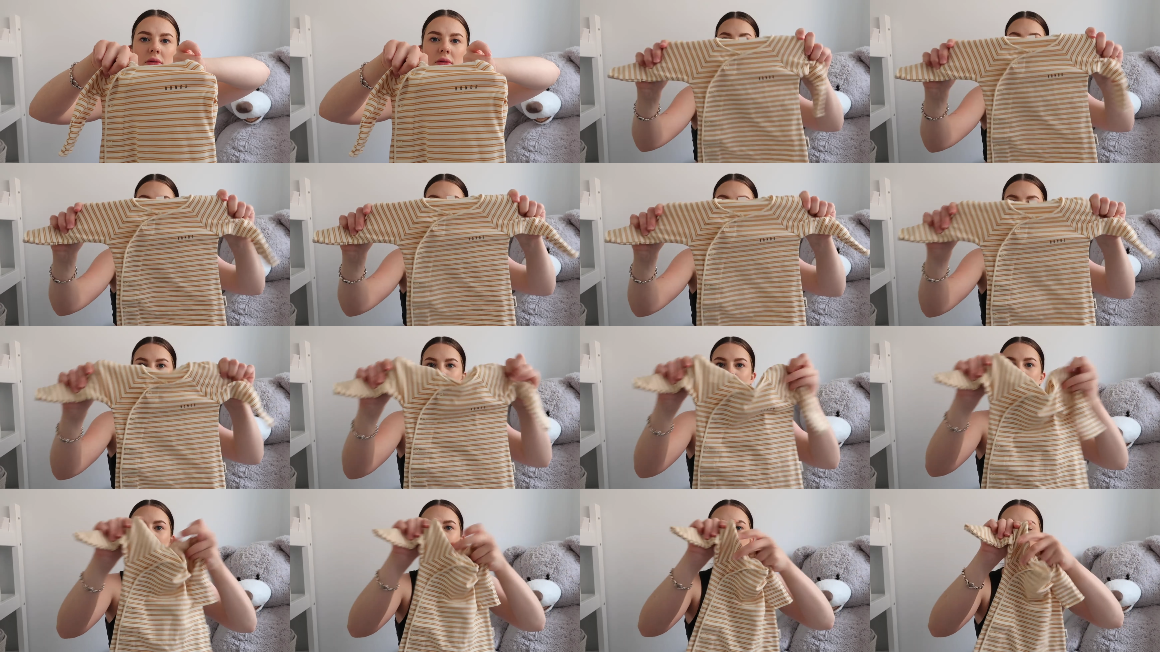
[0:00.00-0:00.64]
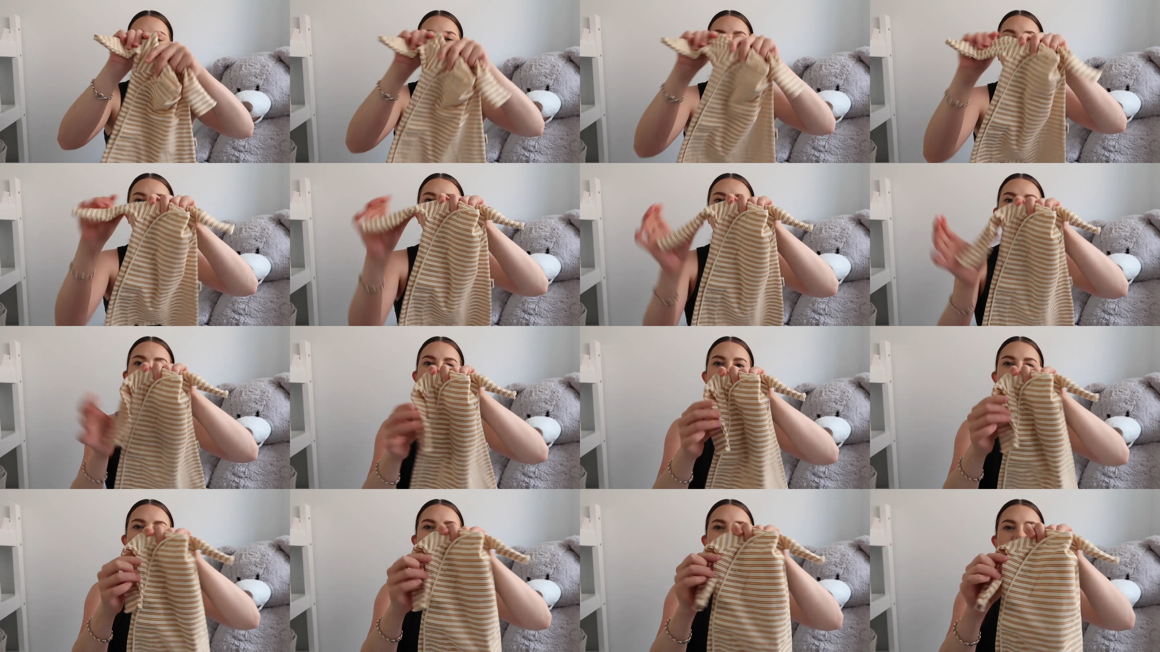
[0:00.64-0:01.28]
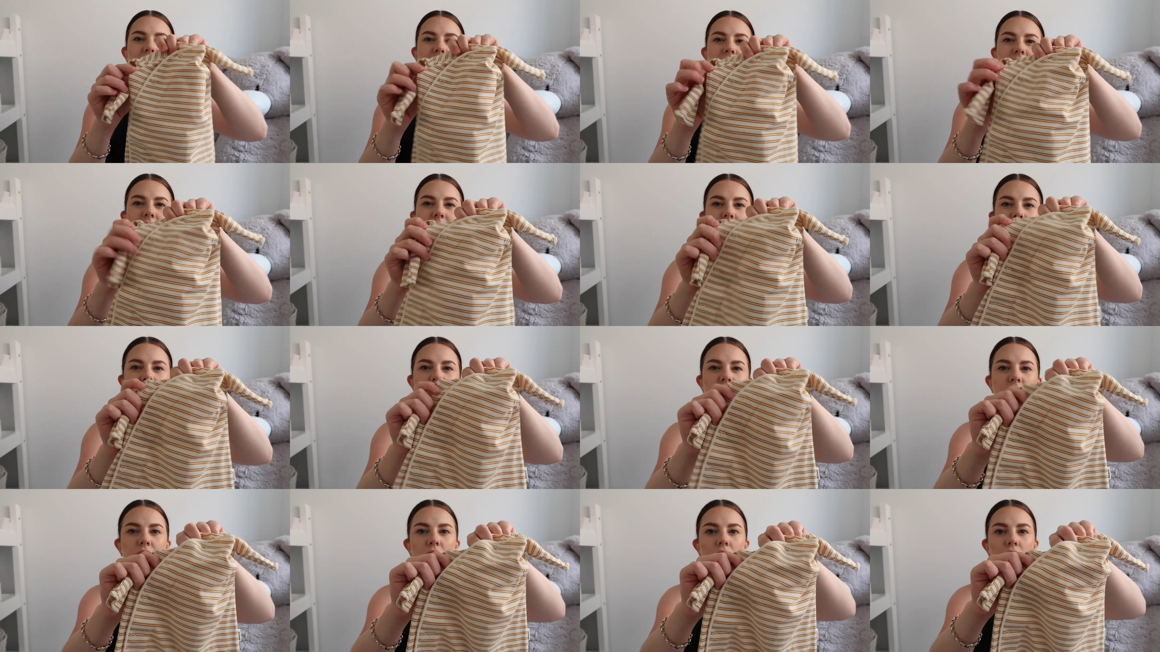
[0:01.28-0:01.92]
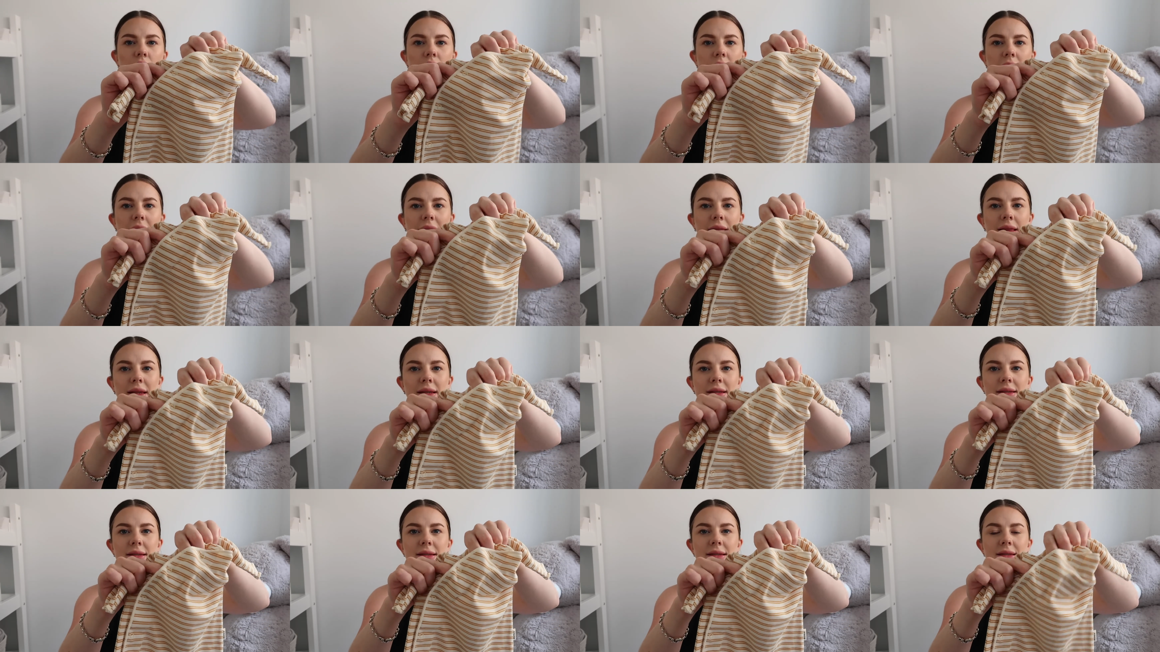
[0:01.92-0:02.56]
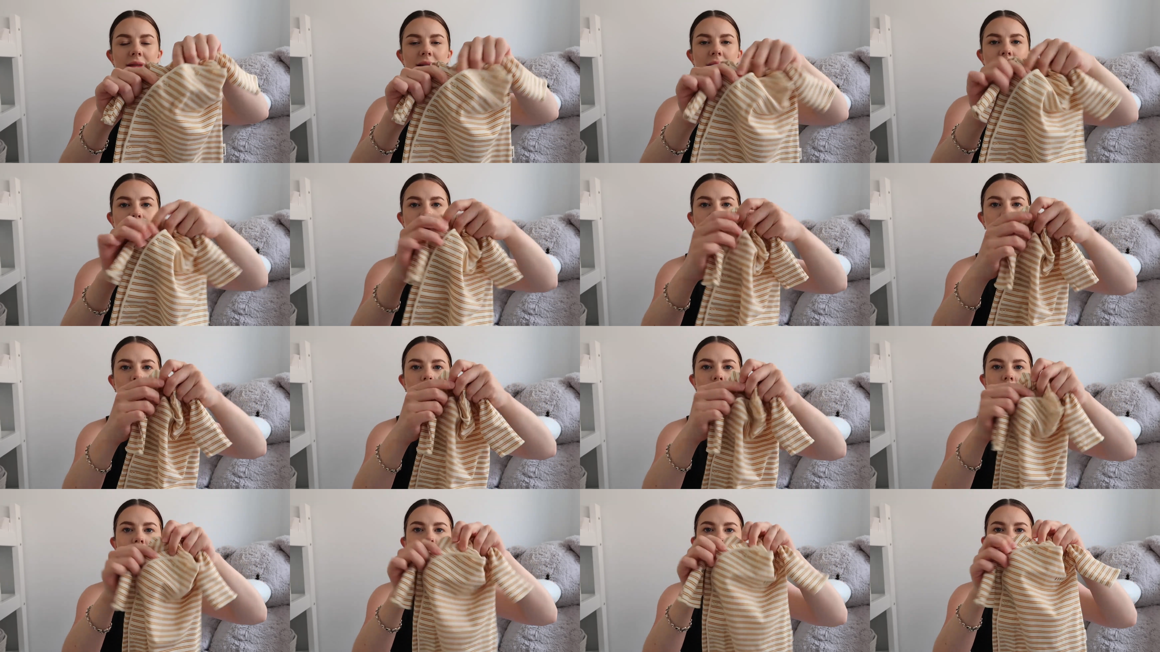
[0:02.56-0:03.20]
Same thing, the only thing this one's got like the snap,